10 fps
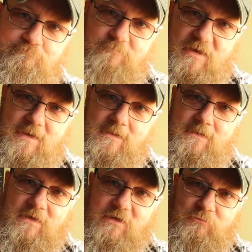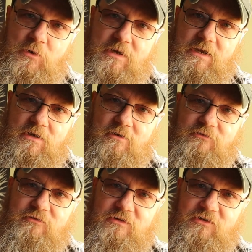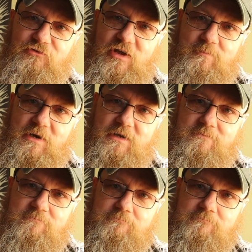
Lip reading: beer is working class champagne.